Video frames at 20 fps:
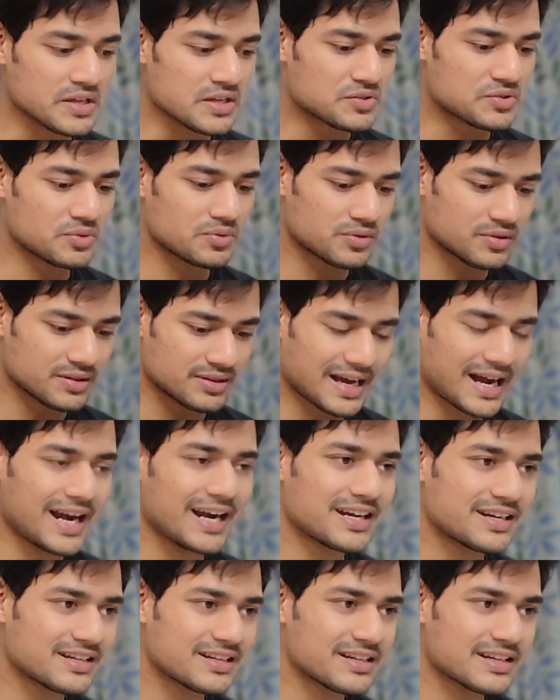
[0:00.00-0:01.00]
So
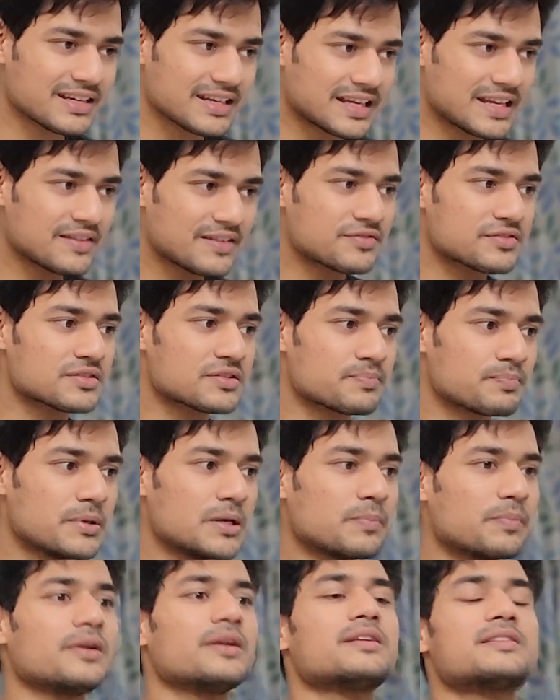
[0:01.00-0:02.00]
that gives
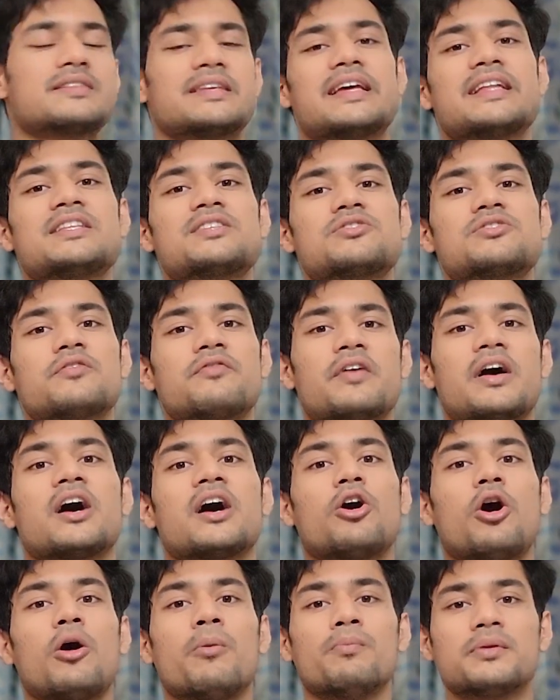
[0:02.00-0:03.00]
people a sense of
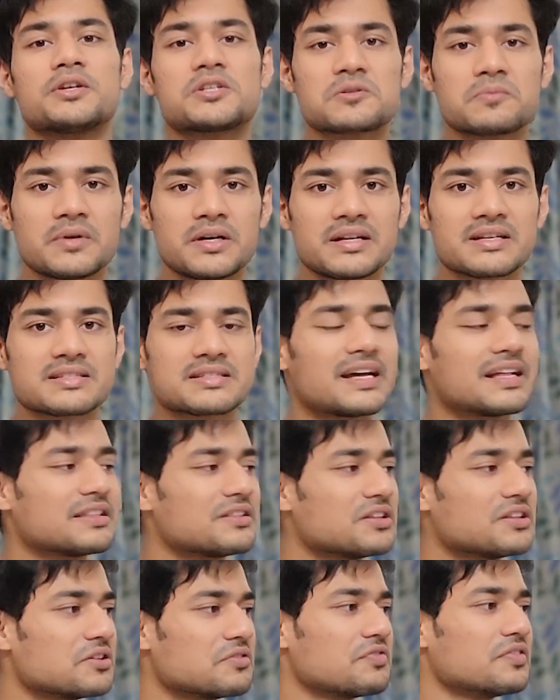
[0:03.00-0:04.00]
accomplishment is
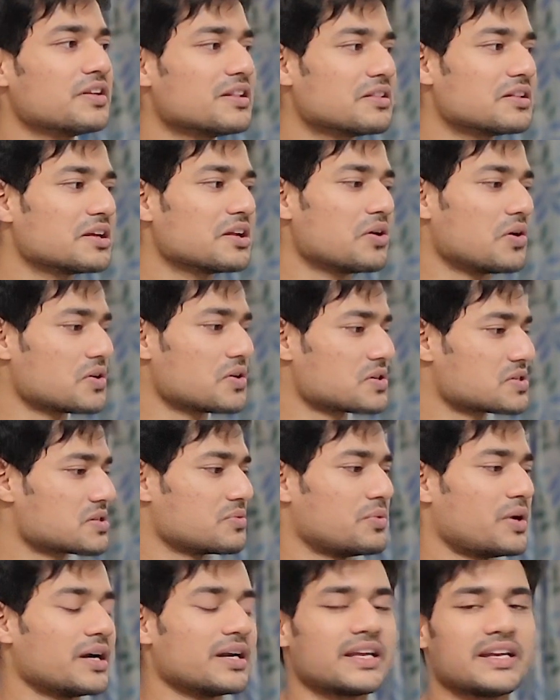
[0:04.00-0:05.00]
that they feel they lost
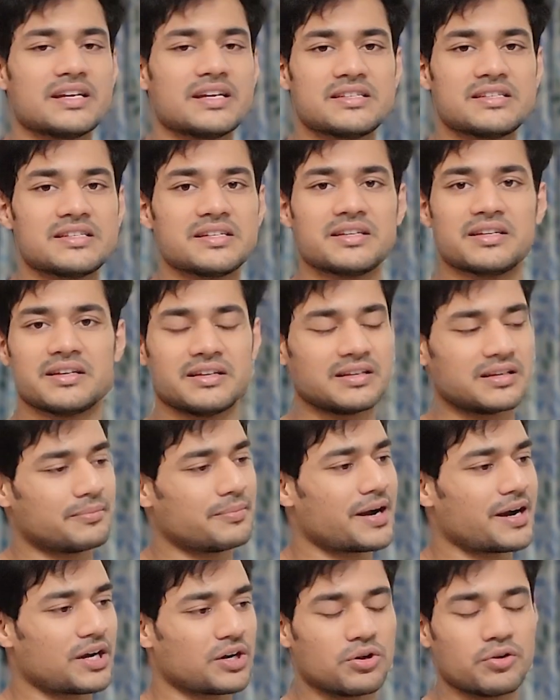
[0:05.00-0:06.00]
1 kg in a
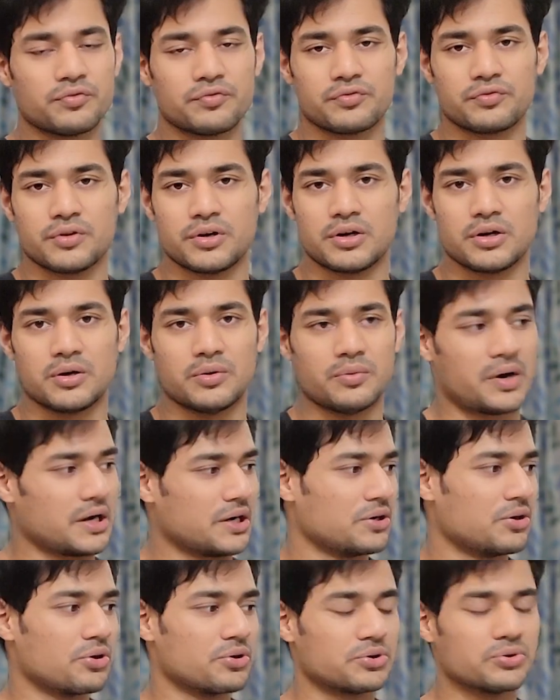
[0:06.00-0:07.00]
matter of uh,
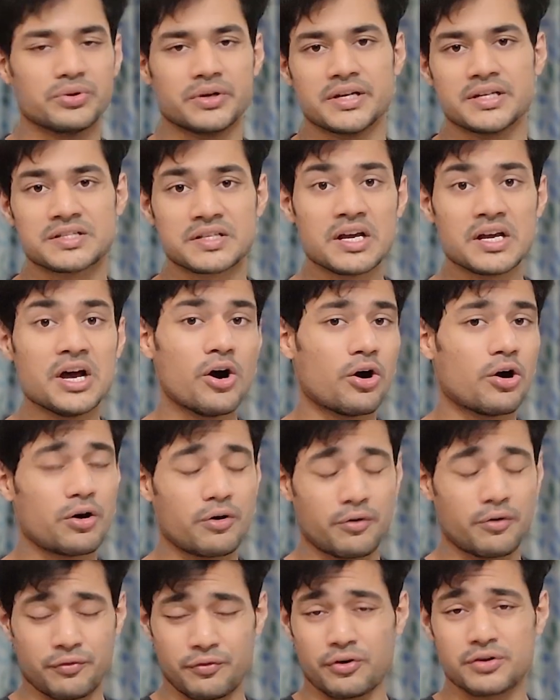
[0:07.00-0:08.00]
one or two days
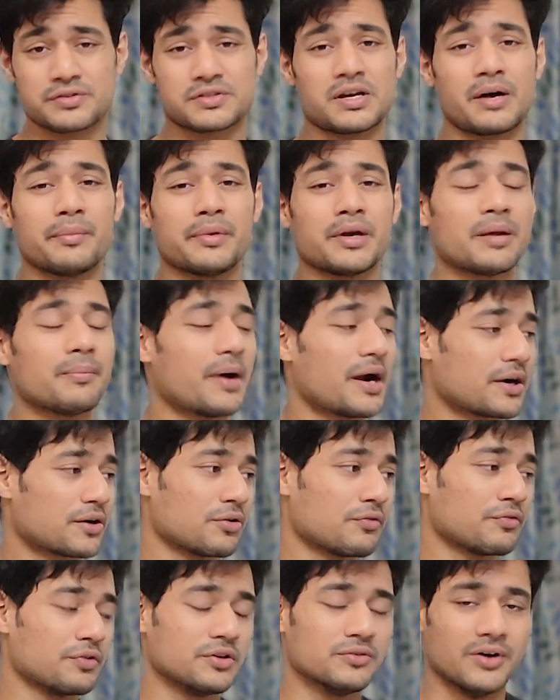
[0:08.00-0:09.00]
or for some in a matter
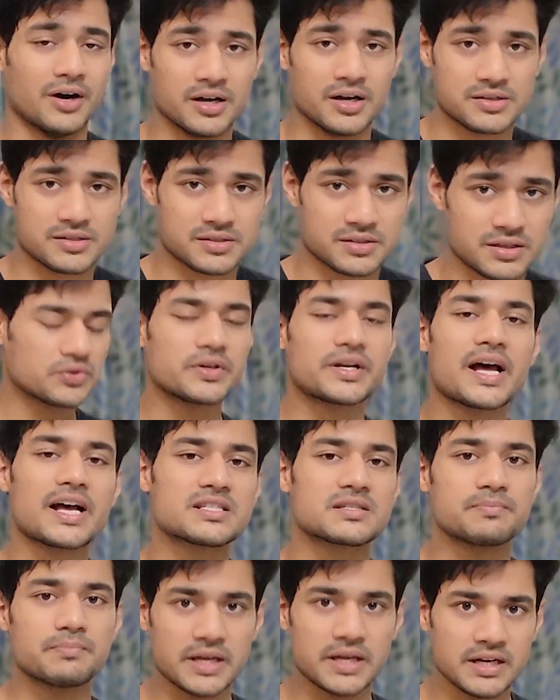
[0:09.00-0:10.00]
of few hours so it
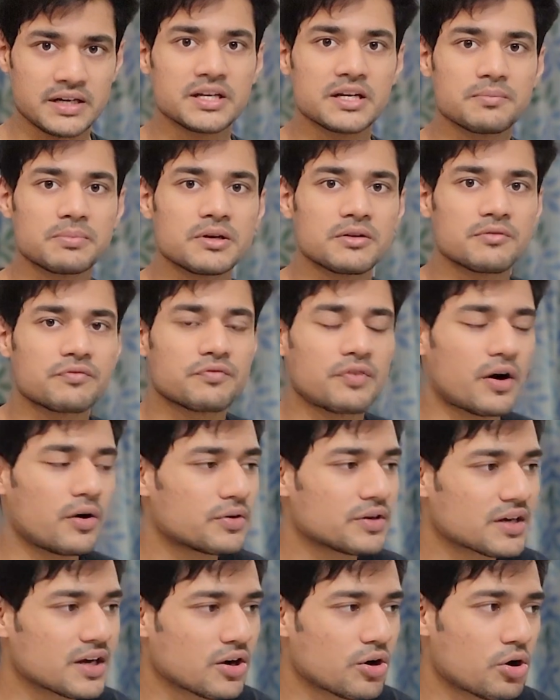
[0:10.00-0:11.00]
has indeed been
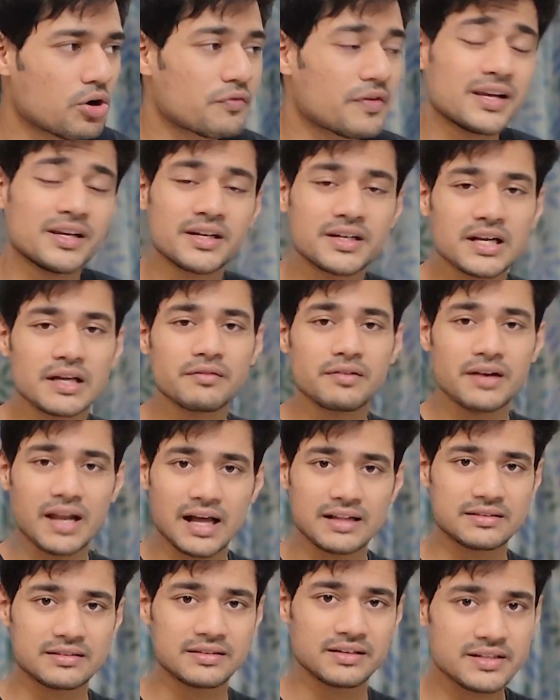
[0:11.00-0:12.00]
found in a lot of elite level
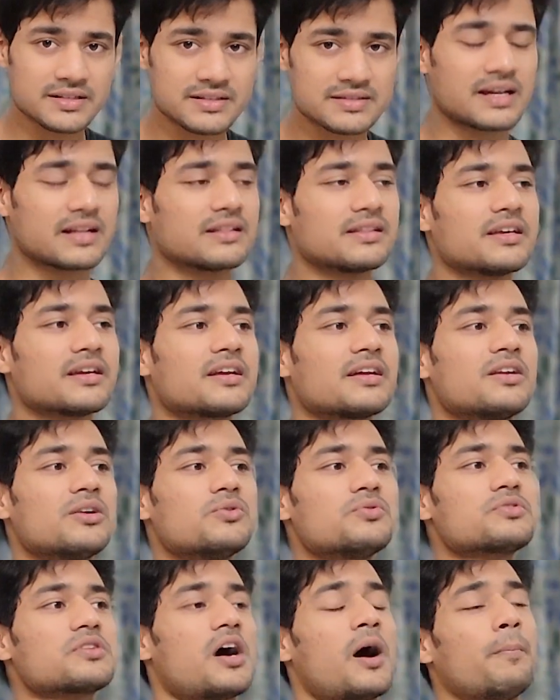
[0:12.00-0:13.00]
athletes that they can
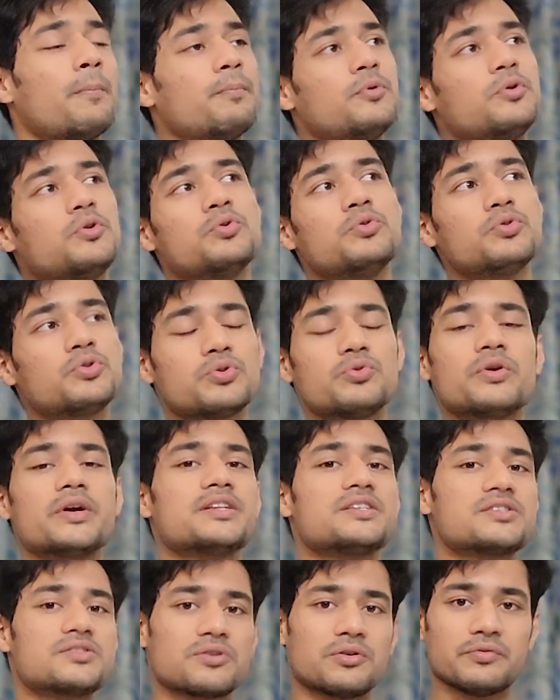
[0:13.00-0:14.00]
lose up to 2
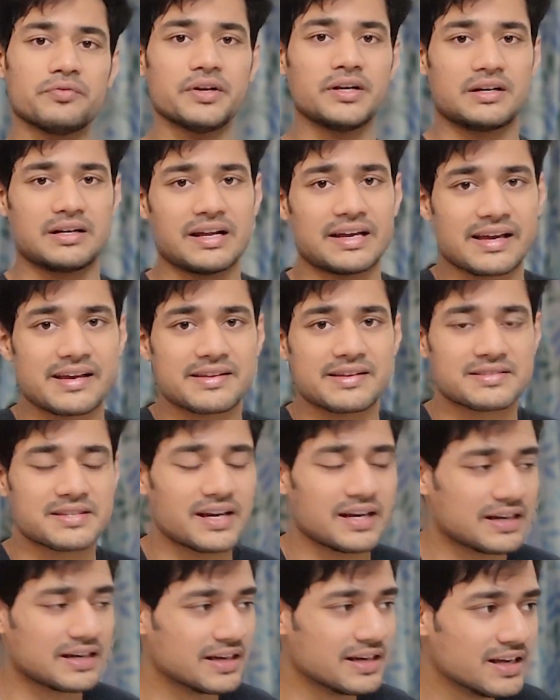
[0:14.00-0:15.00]
kgs of weight like i
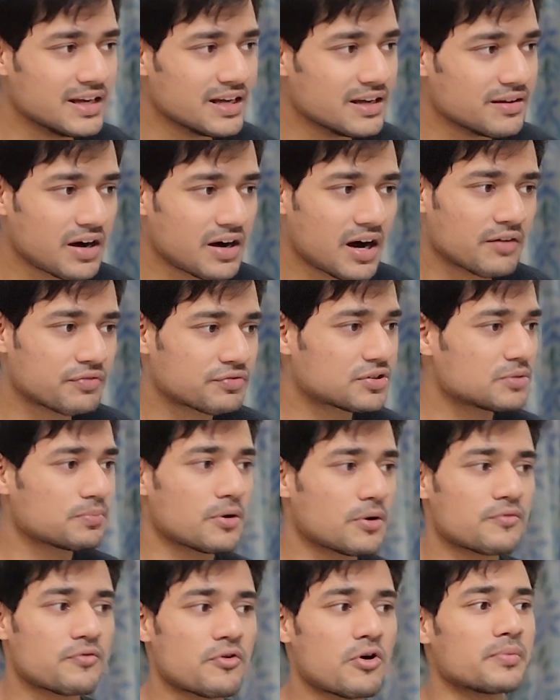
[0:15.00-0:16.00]
said after
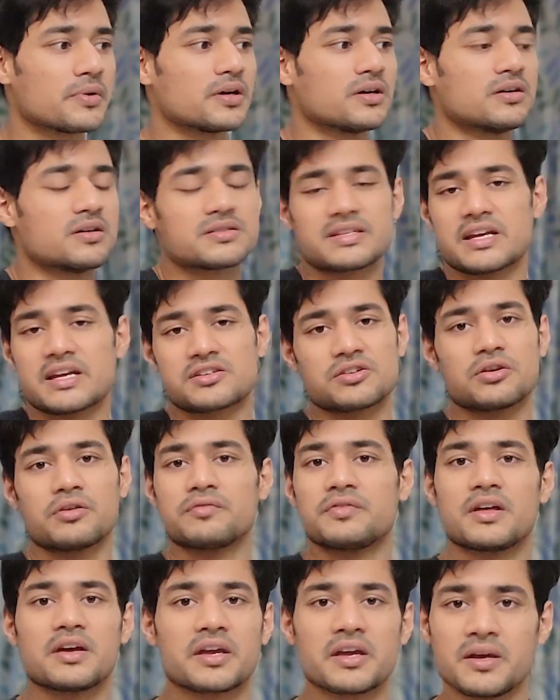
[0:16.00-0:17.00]
performing a session
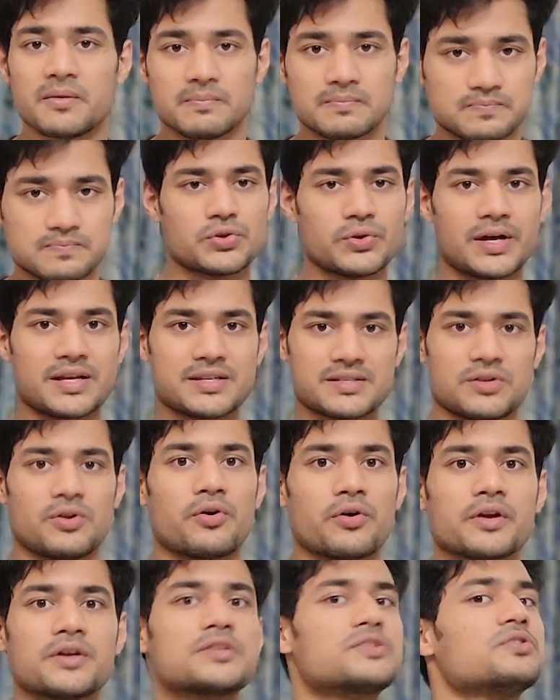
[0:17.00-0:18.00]
of their game. So as
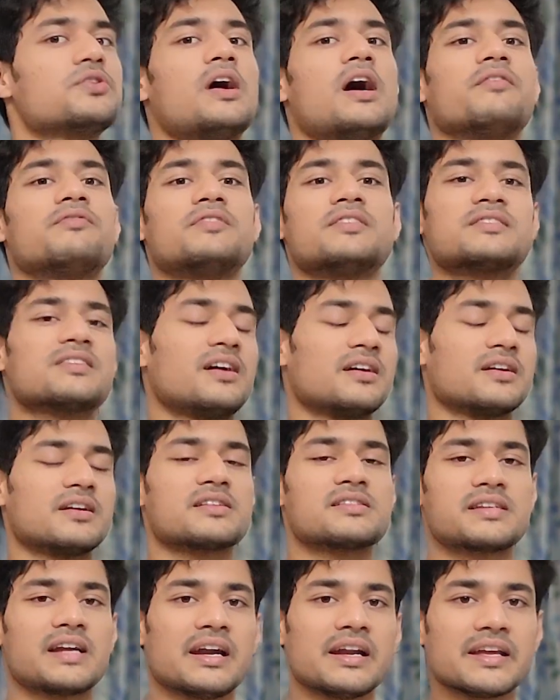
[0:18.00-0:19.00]
long as you have this
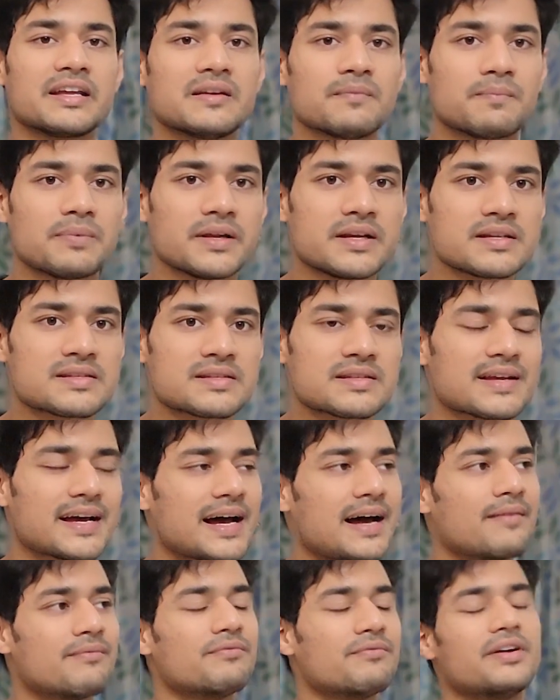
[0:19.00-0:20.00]
understanding in place,
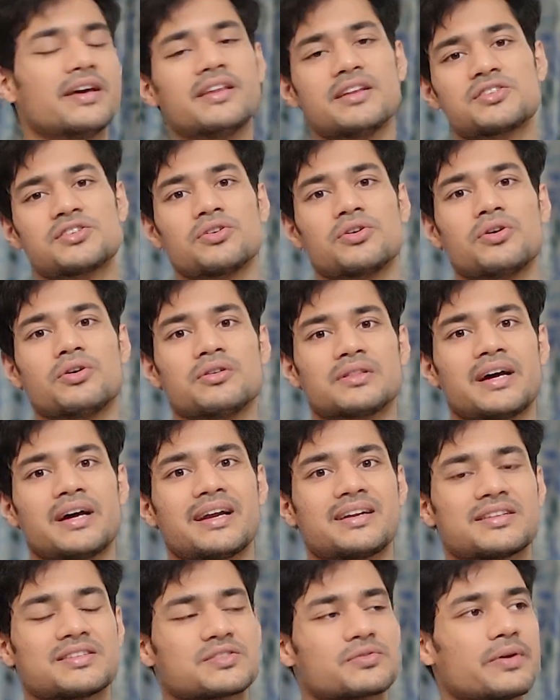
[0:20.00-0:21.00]
I'm very sure
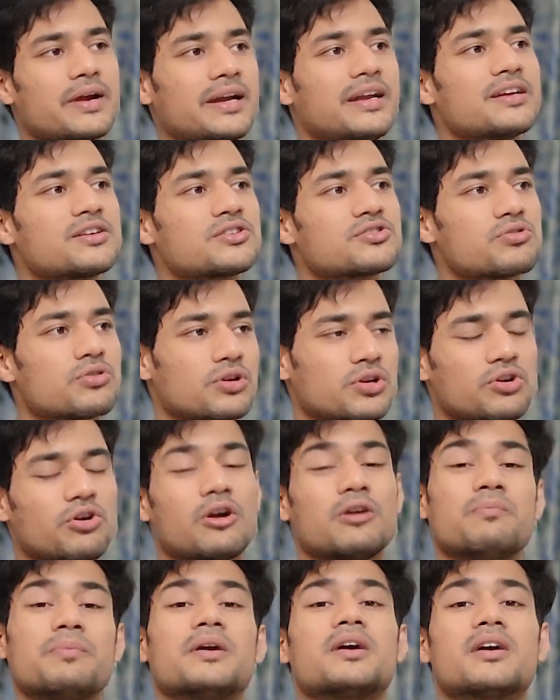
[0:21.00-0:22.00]
that sweating should
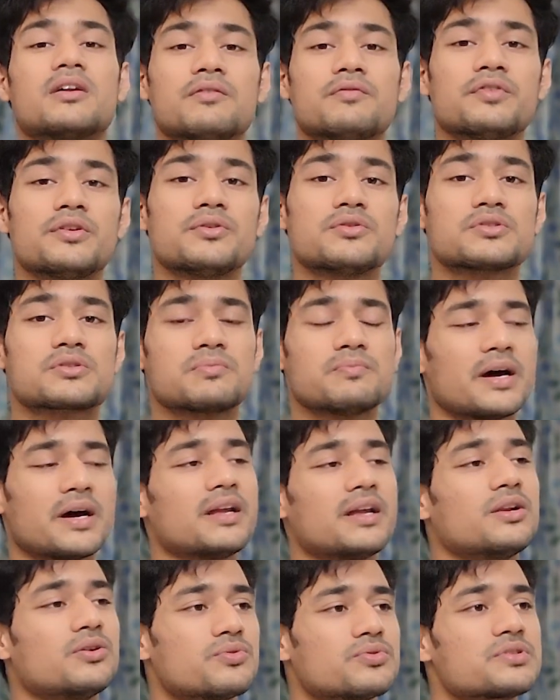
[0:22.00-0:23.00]
not be confused
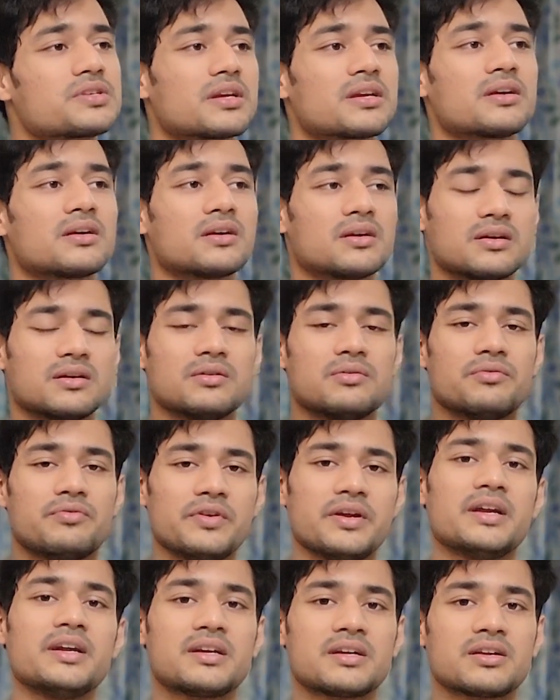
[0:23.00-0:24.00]
by losing
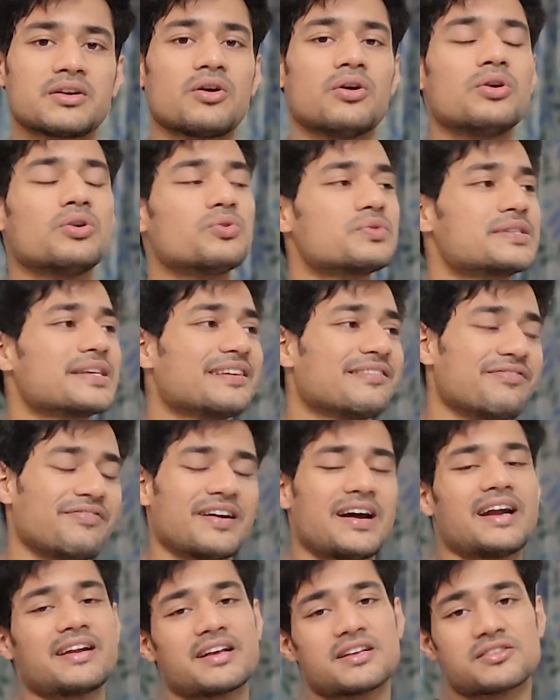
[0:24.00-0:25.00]
weight or losing
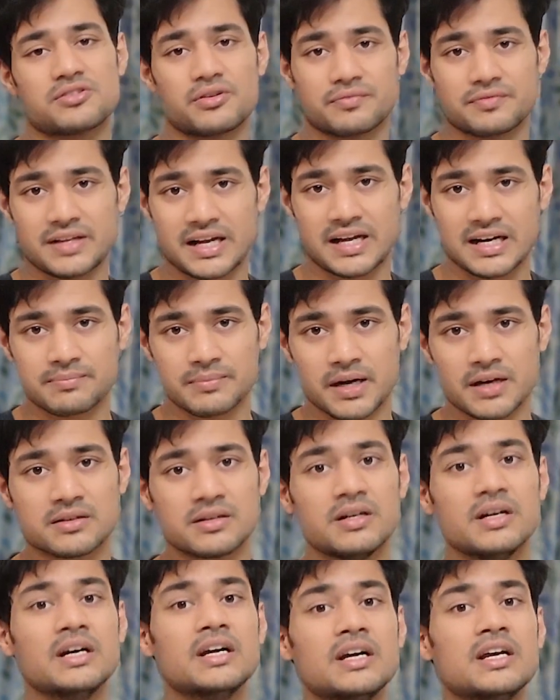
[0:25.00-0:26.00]
fat as of that
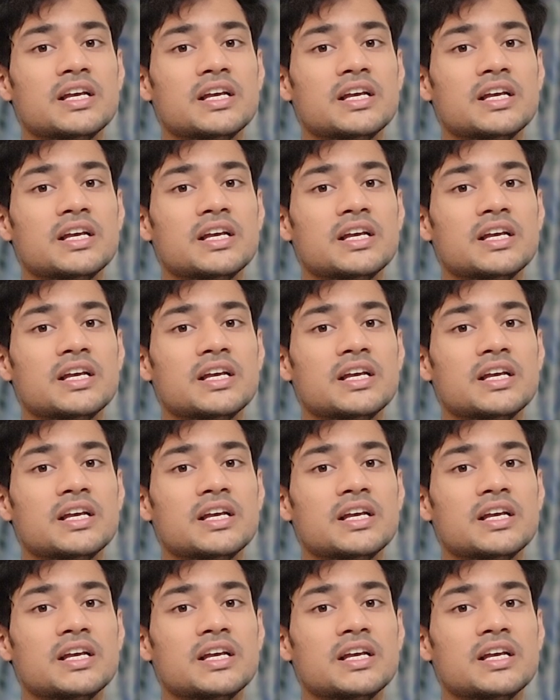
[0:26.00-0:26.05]
matter.